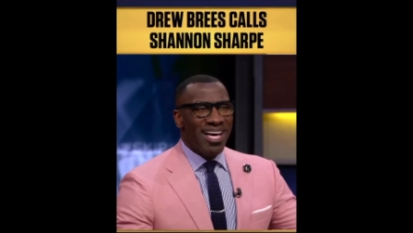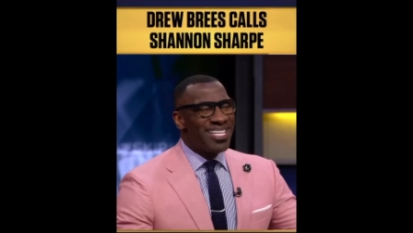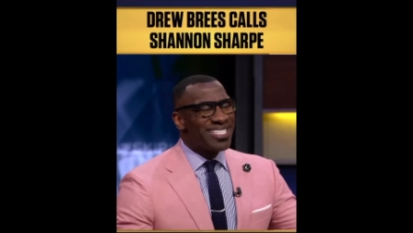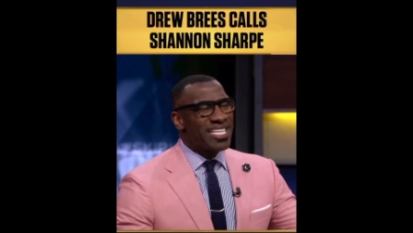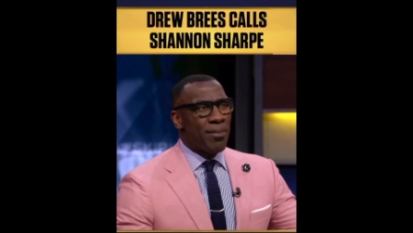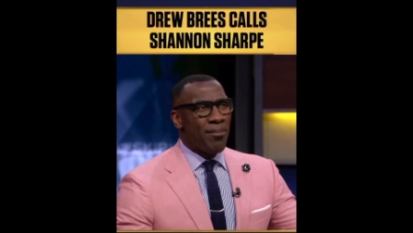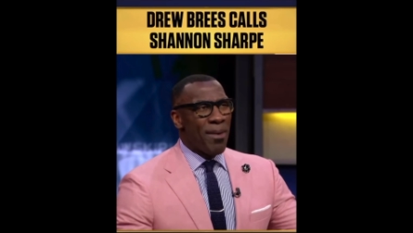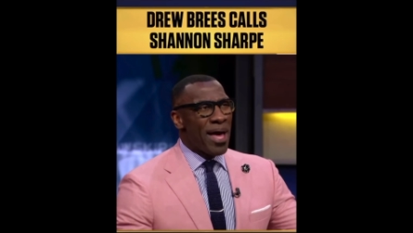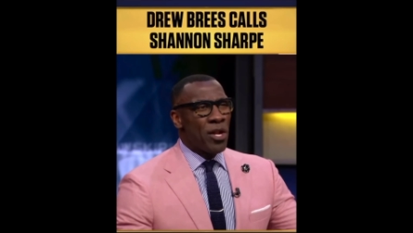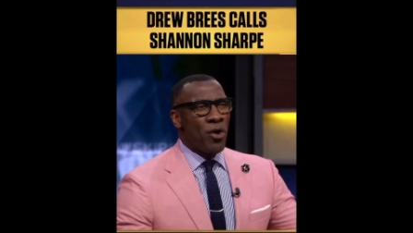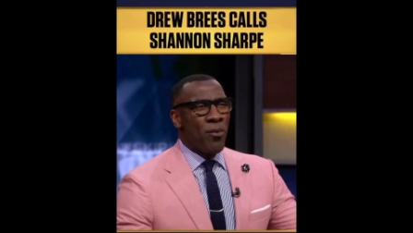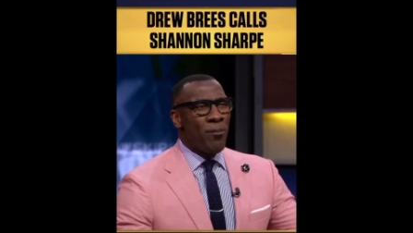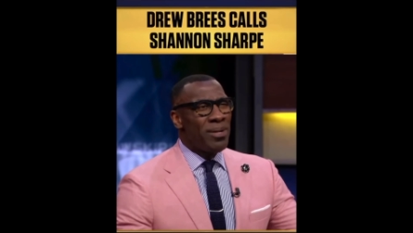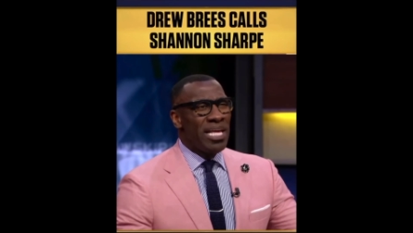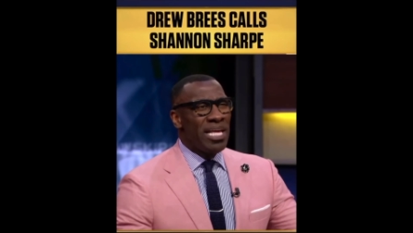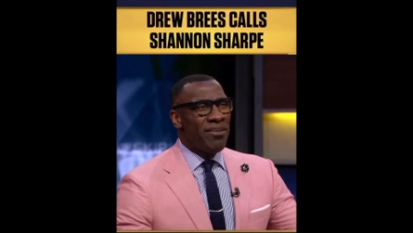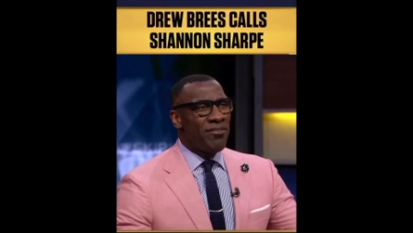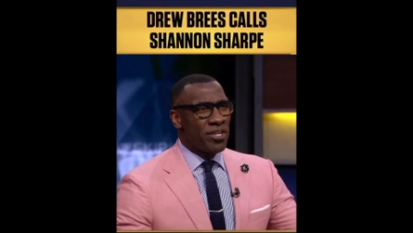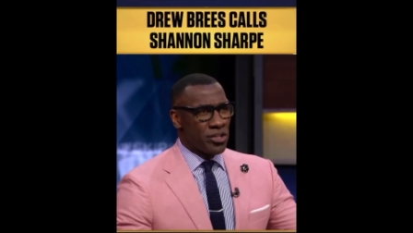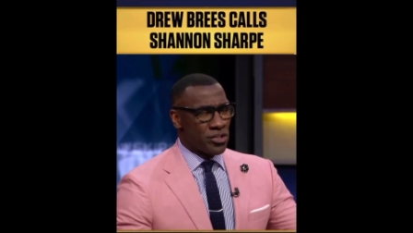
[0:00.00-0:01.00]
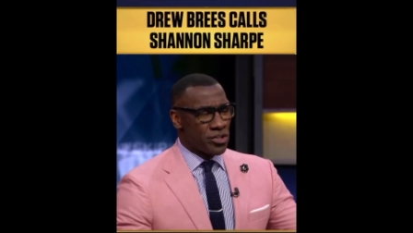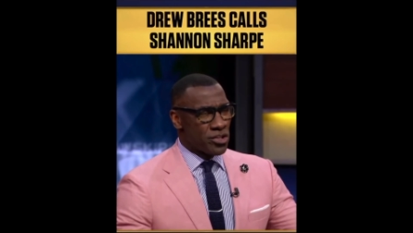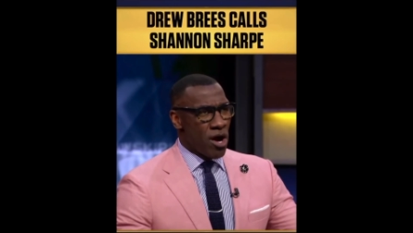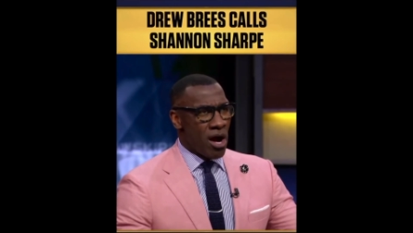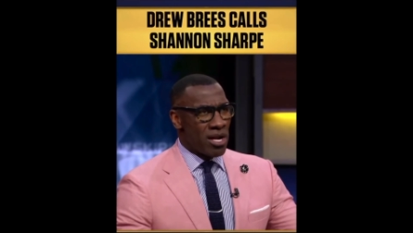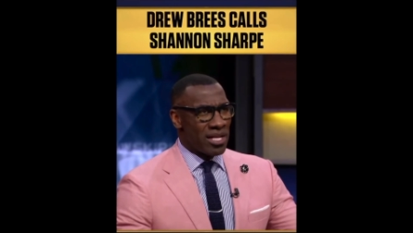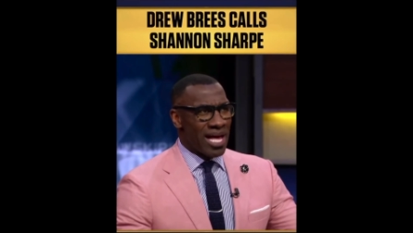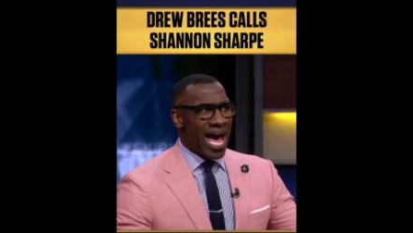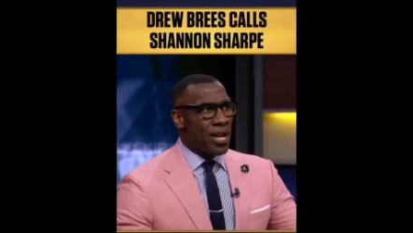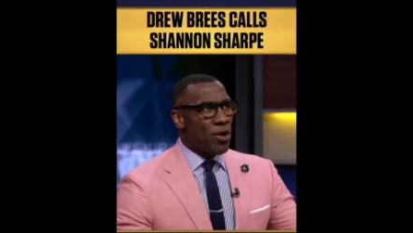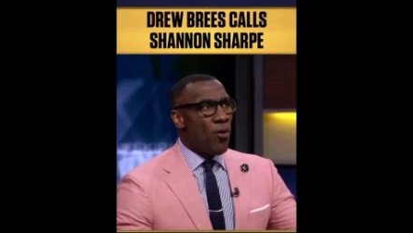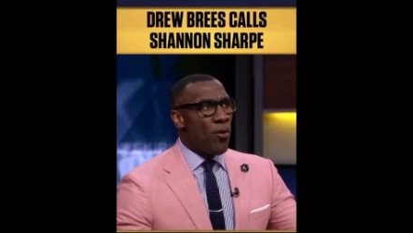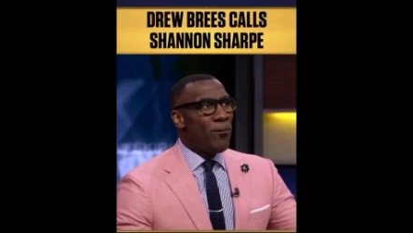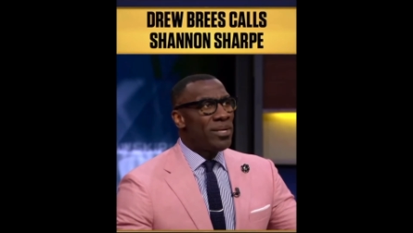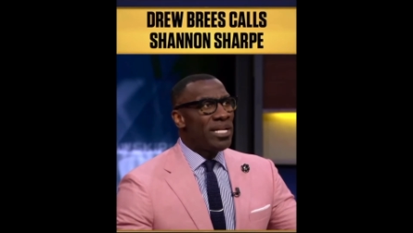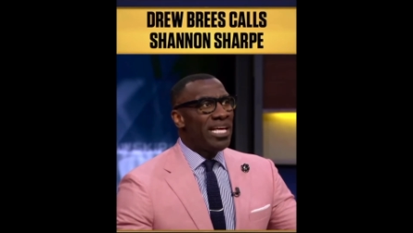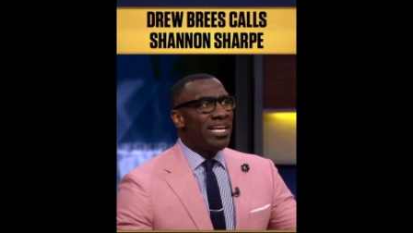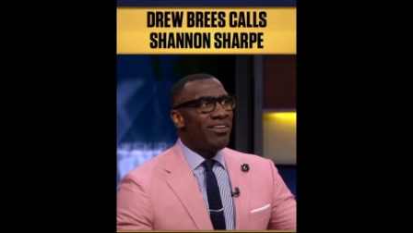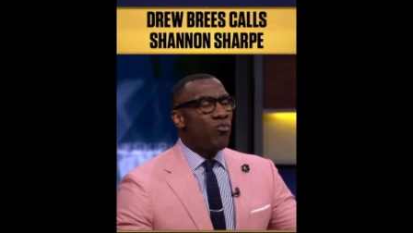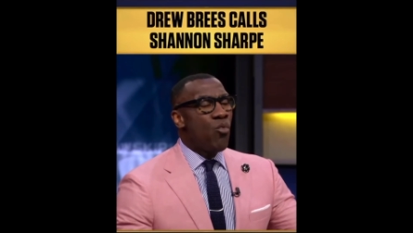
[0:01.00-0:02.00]
Skip, I don't believe in a scarlet. I don't
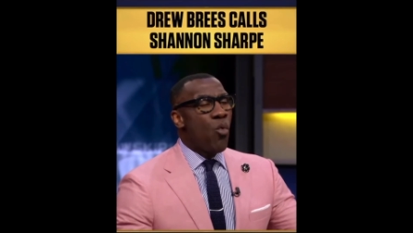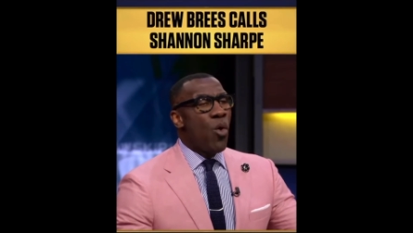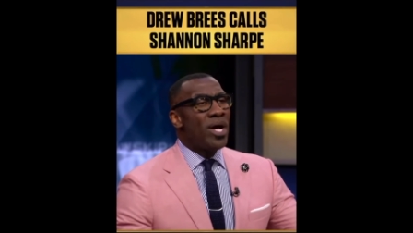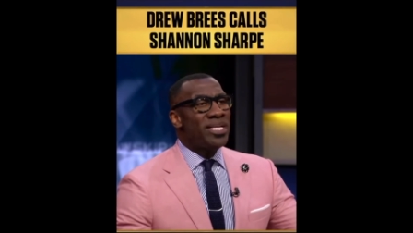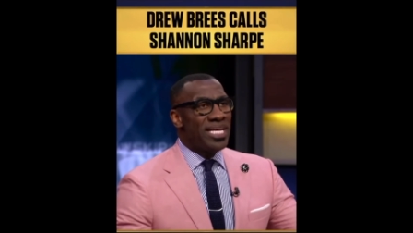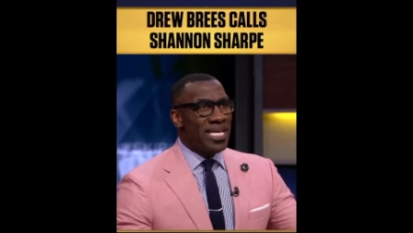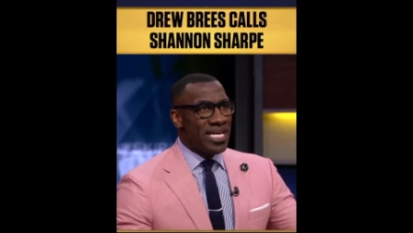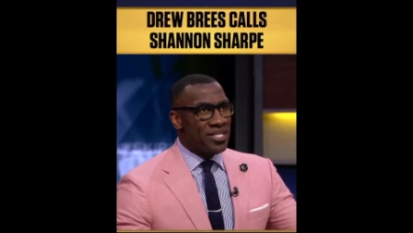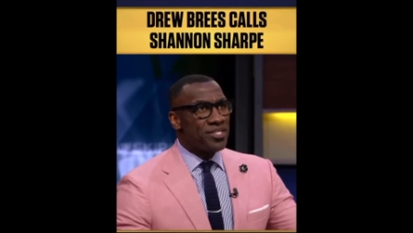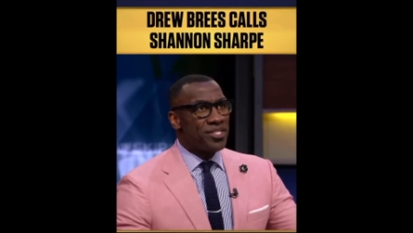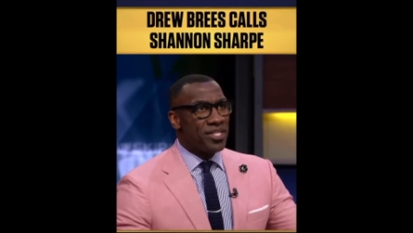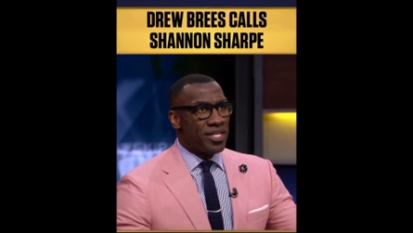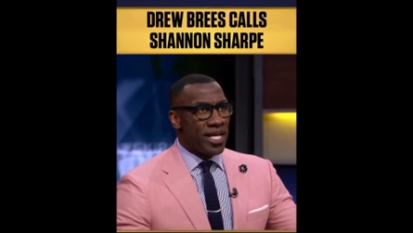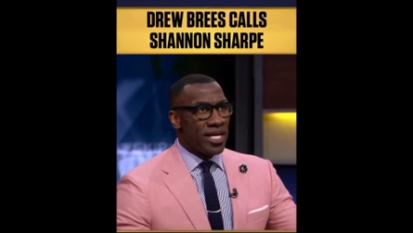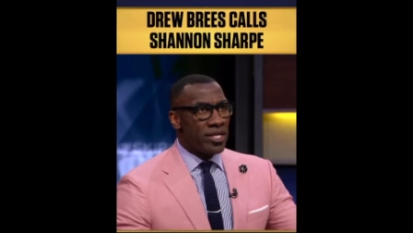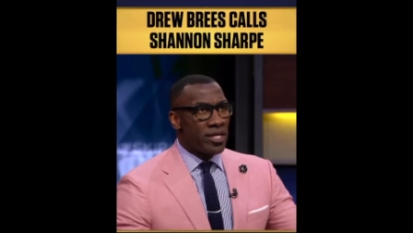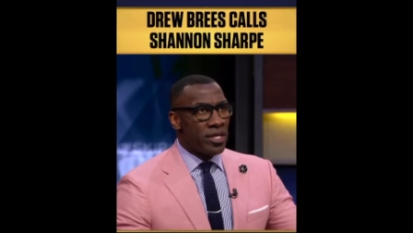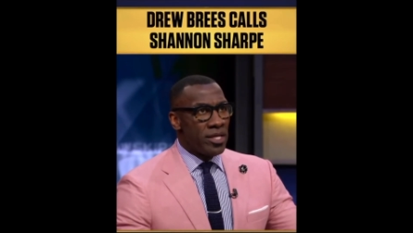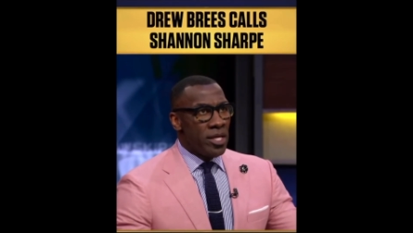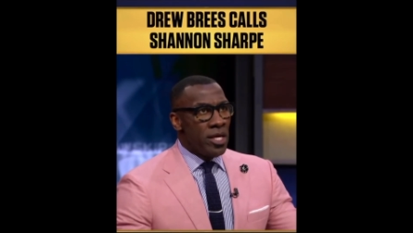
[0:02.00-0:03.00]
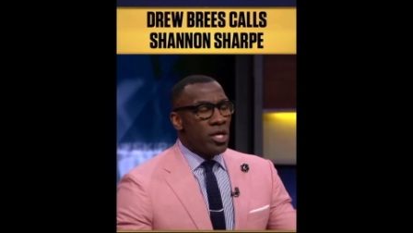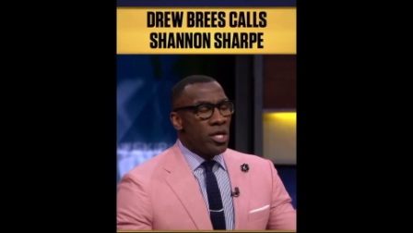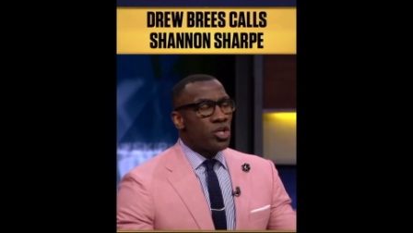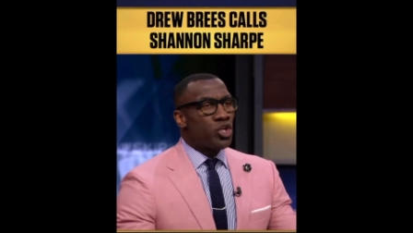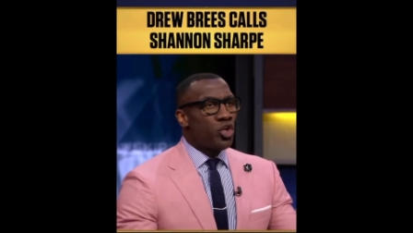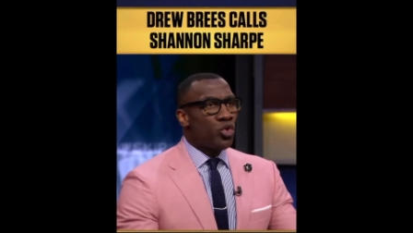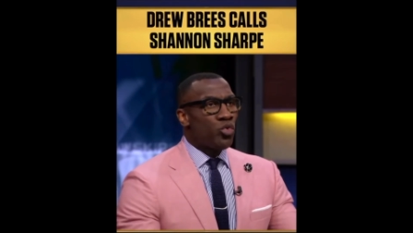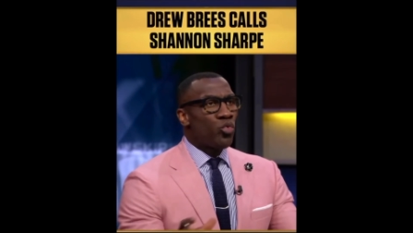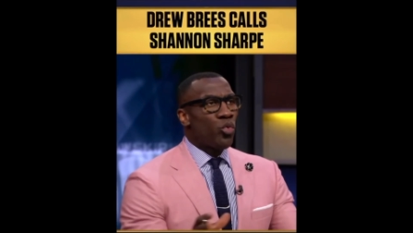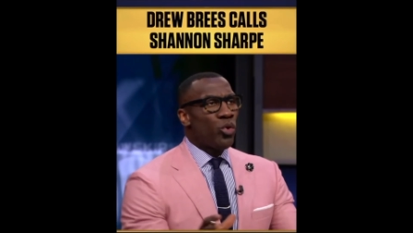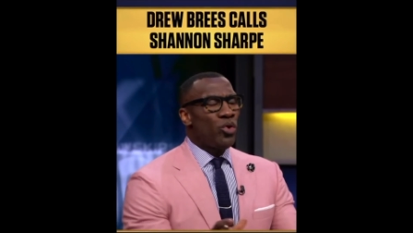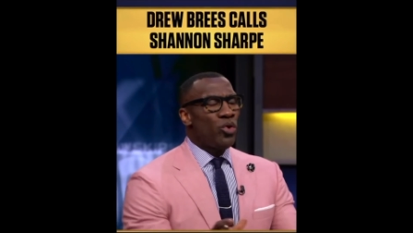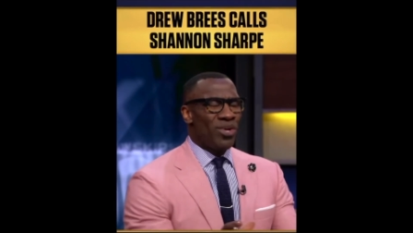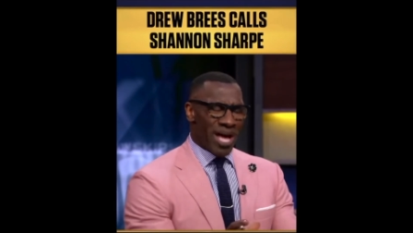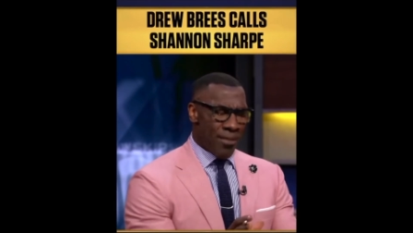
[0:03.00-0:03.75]
believe one incident should rule.